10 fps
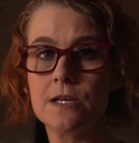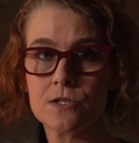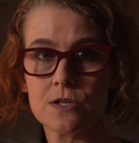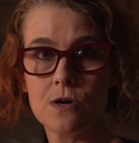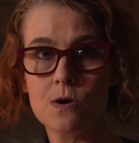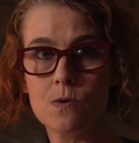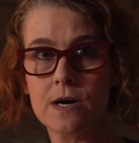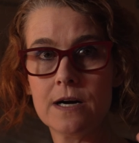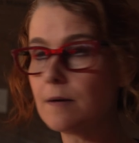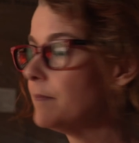
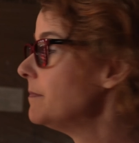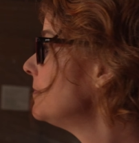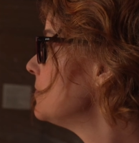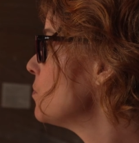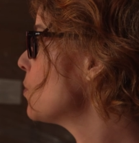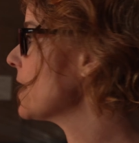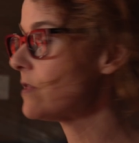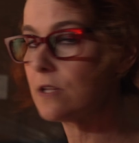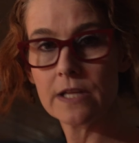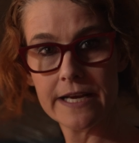So where
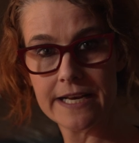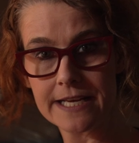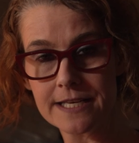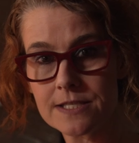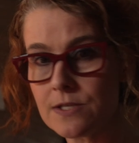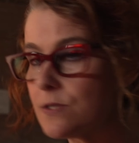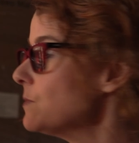the light is I